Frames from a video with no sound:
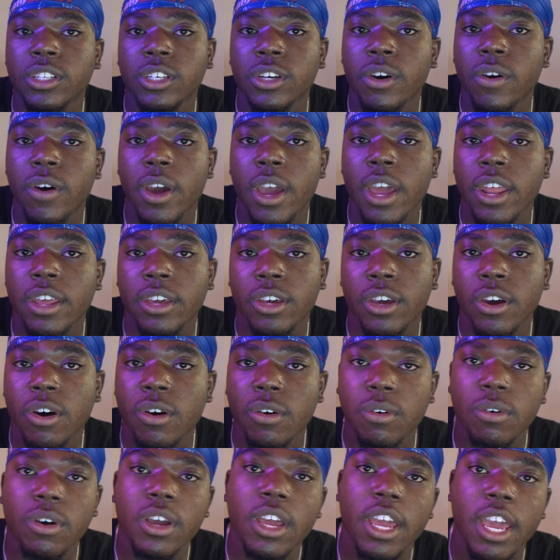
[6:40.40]
to go ahead and
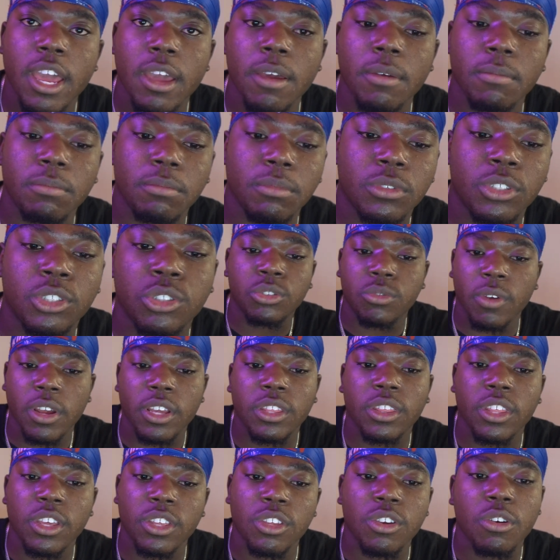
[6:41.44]
go and
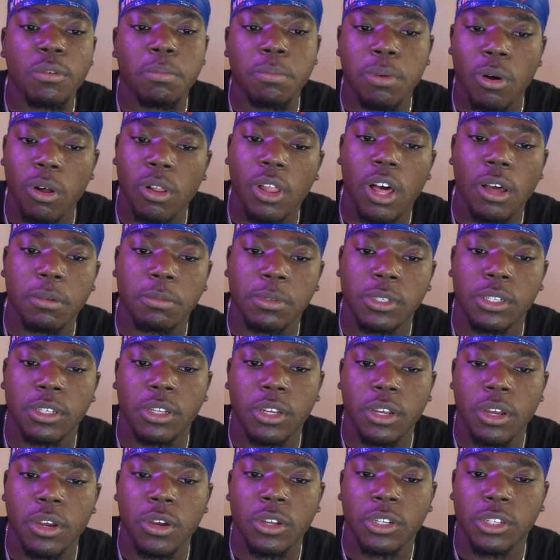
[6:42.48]
strengthen your pull-ups.
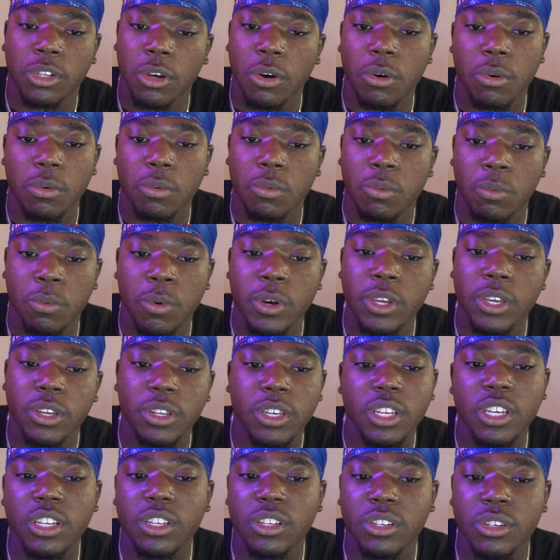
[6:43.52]
So what you
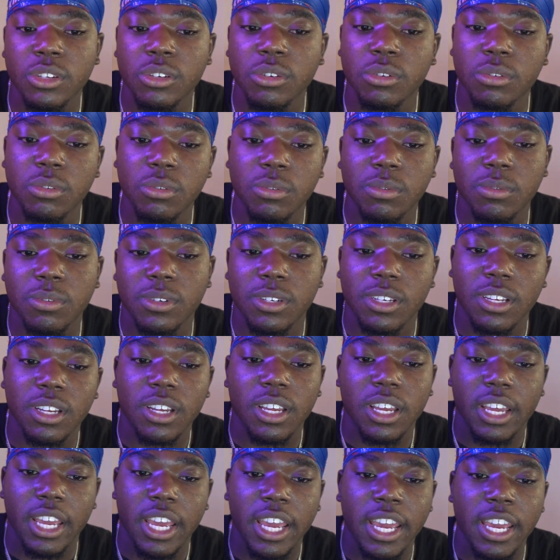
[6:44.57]
need to do
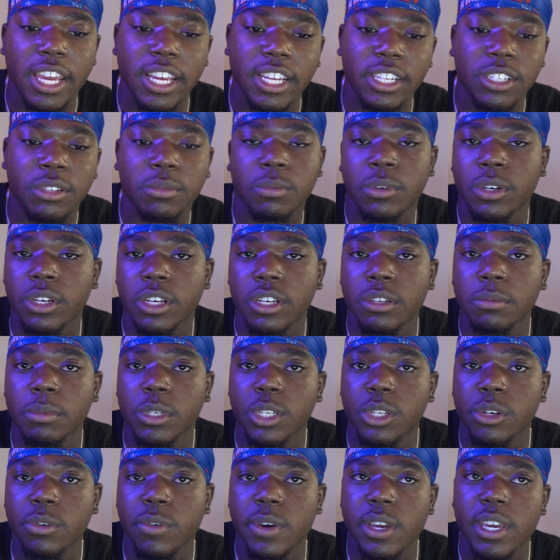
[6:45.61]
is we're going to be
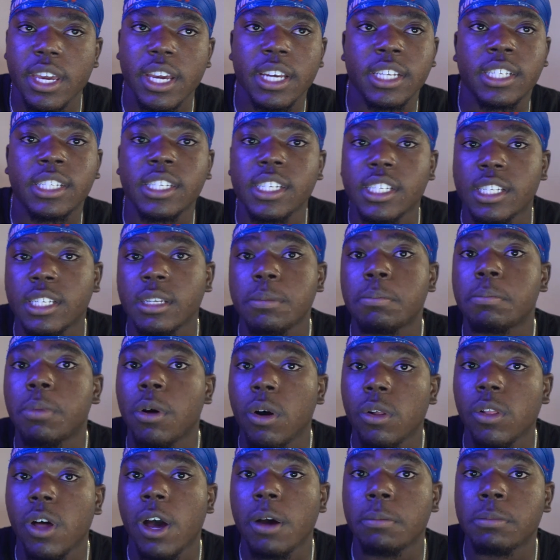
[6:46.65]
doing assisted
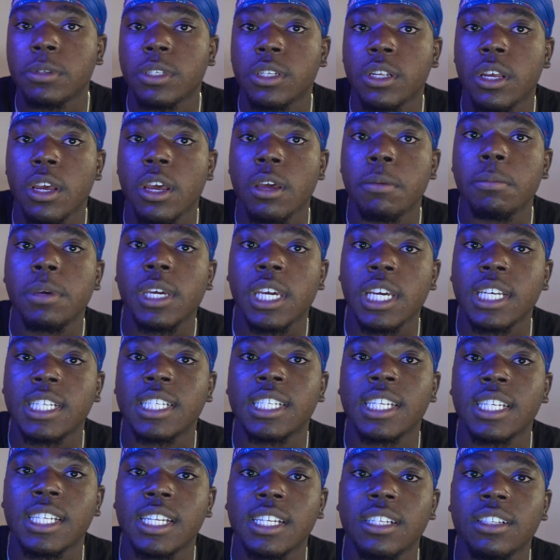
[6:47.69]
pull-ups, because
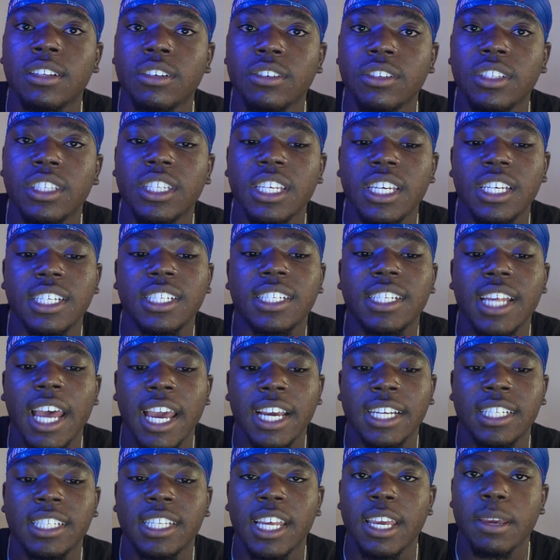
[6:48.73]
this is literally the
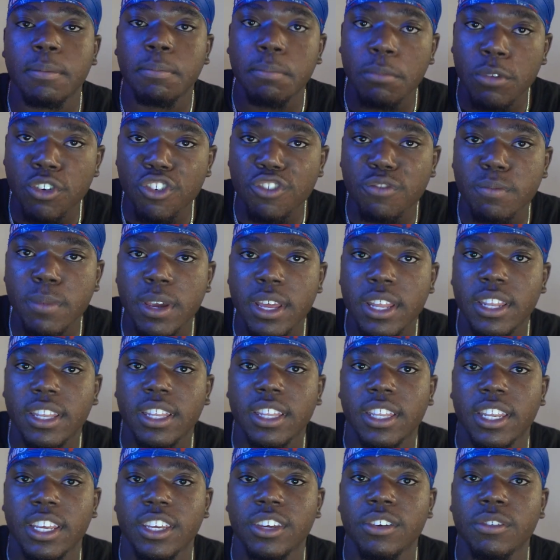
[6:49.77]
exact same
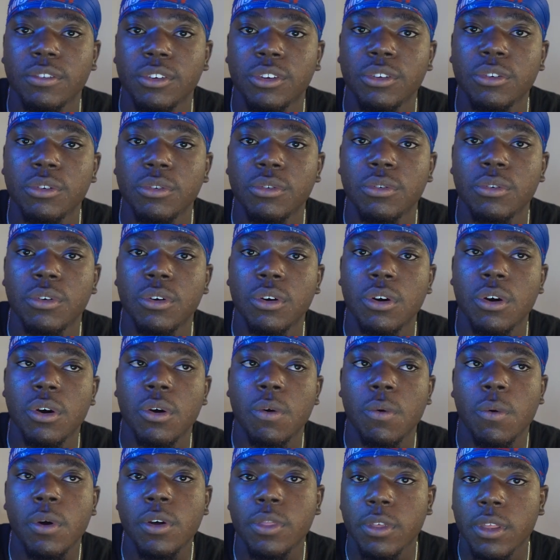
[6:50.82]
movement that you do
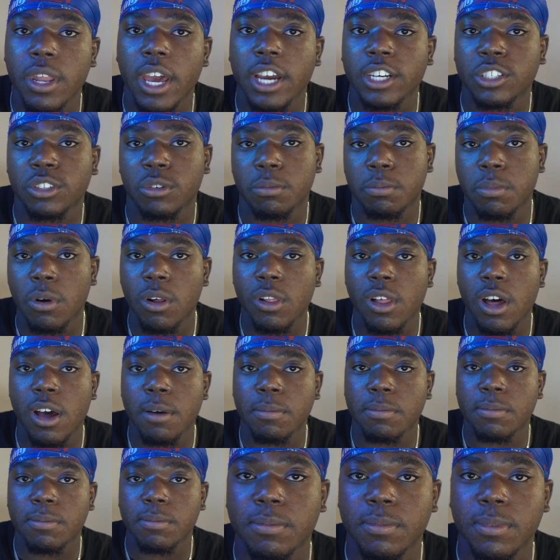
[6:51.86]
with an actual
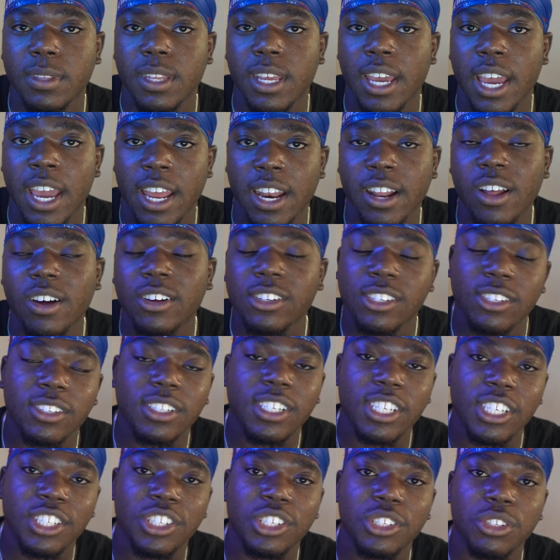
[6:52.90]
pull-up. And it also
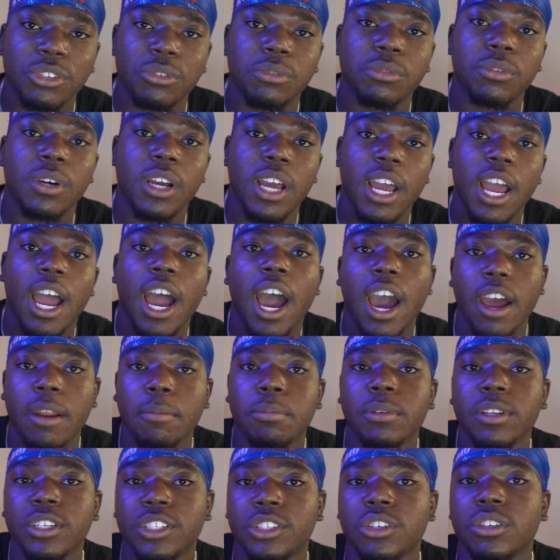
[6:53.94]
teaches you how to
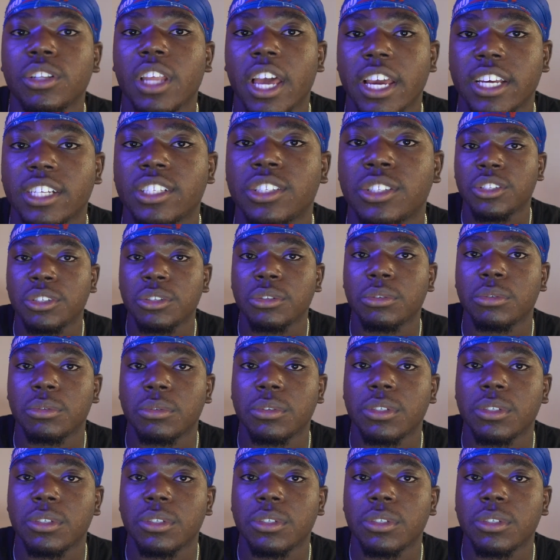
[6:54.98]
place your legs too.